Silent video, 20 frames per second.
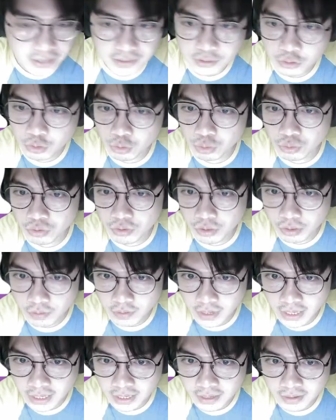2 to
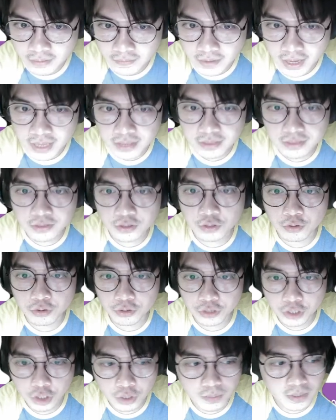3, right? Your
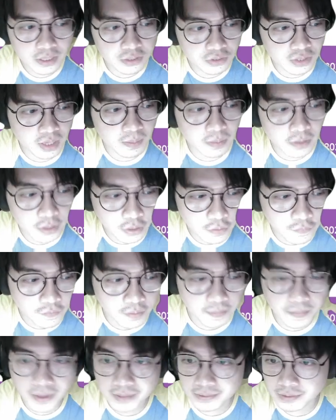Q minus W for
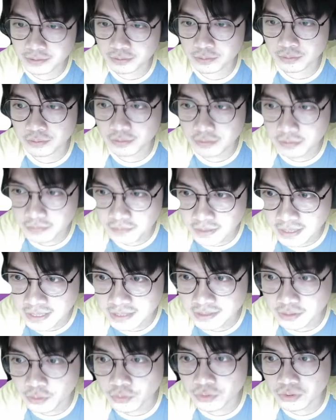process 2 to 3 is
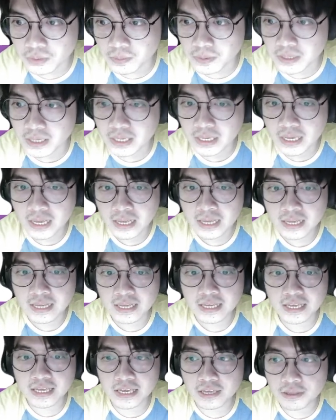going to be
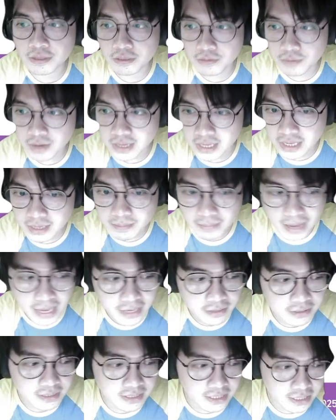E3
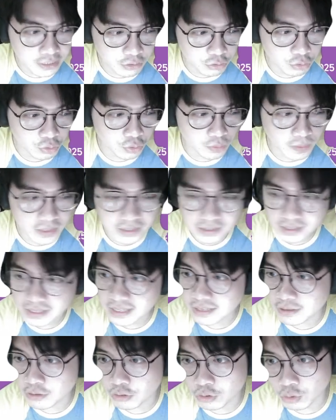minus E2, basically
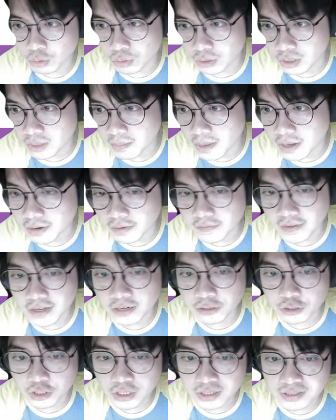the total amount of
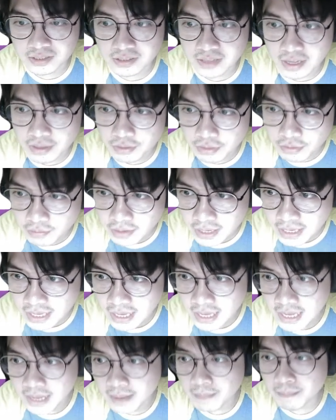energy at state 3
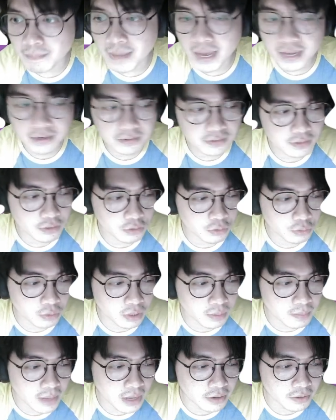minus the total
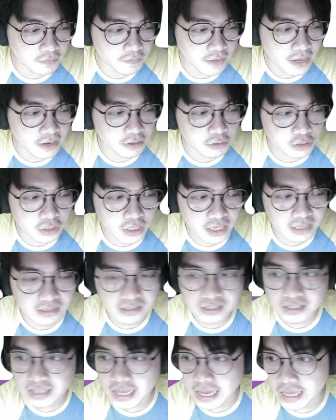amount of energy at
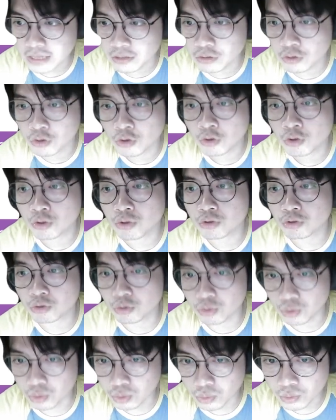state
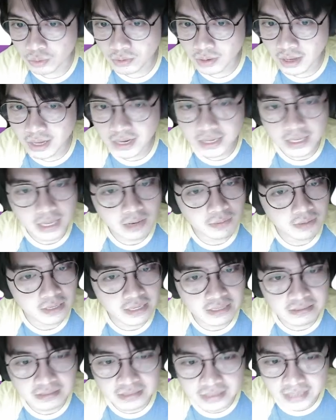2. And again, we
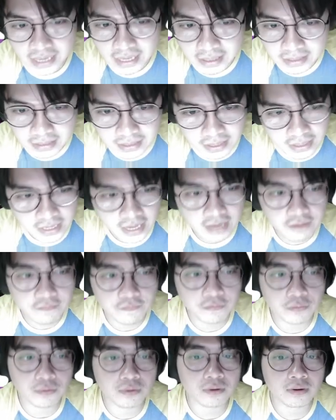can say this again
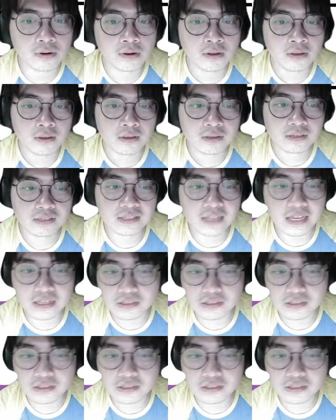for states